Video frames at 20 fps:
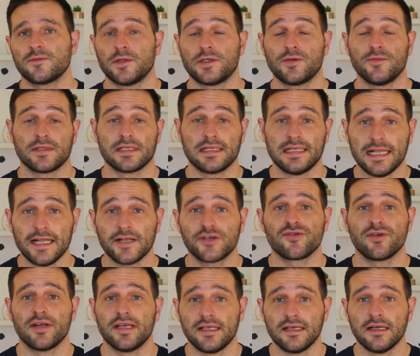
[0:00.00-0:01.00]
which was
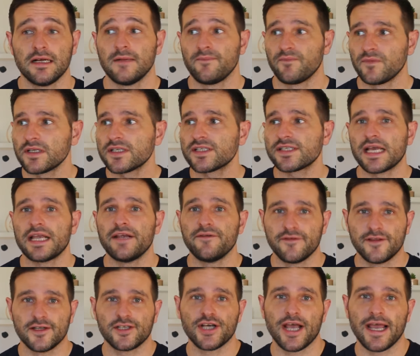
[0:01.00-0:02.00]
literally save
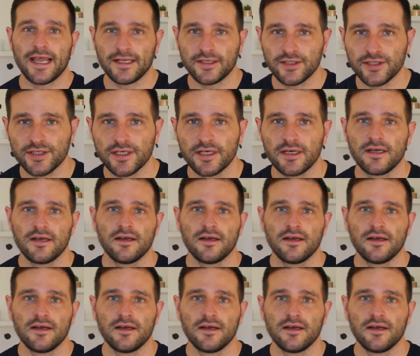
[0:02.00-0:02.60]
the change,